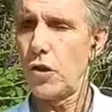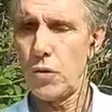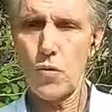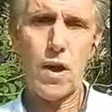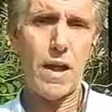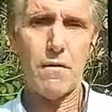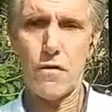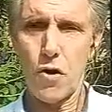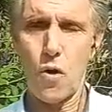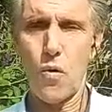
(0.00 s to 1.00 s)
you have
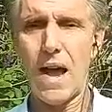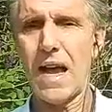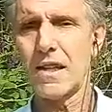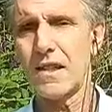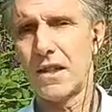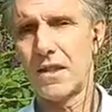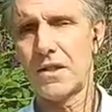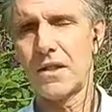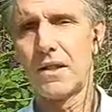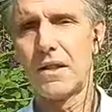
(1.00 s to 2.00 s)
no
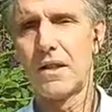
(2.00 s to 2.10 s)
access